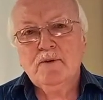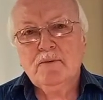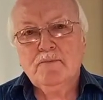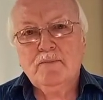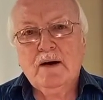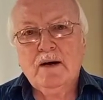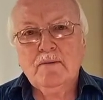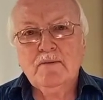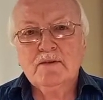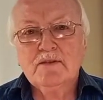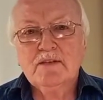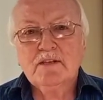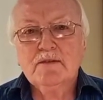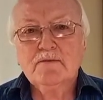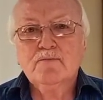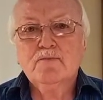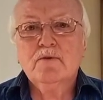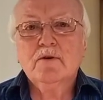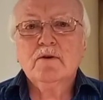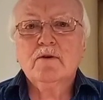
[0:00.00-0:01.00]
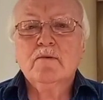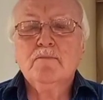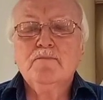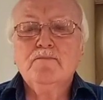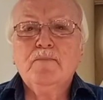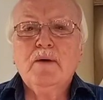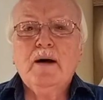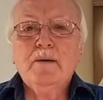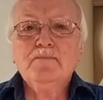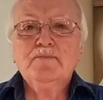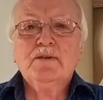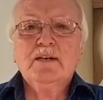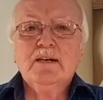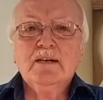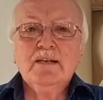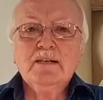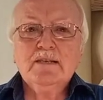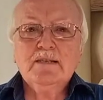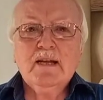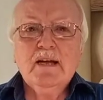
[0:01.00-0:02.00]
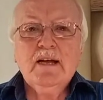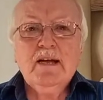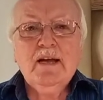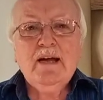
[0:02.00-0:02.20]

the Bible says, were baptized